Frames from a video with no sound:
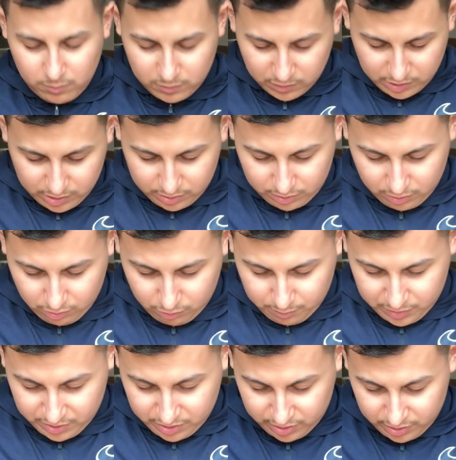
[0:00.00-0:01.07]
let's
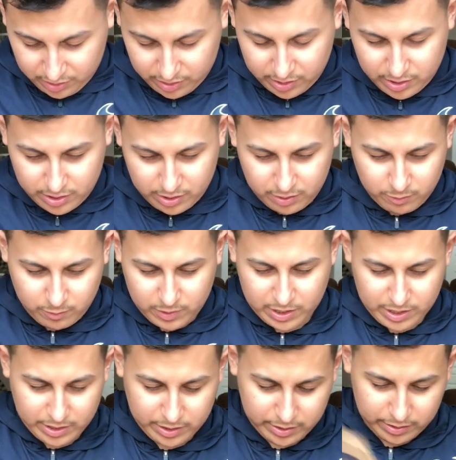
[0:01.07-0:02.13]
open it
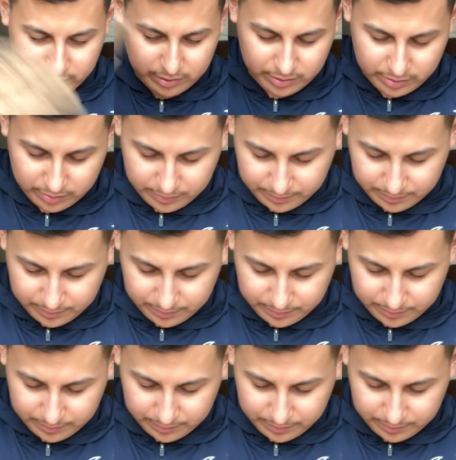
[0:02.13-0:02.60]
anyways.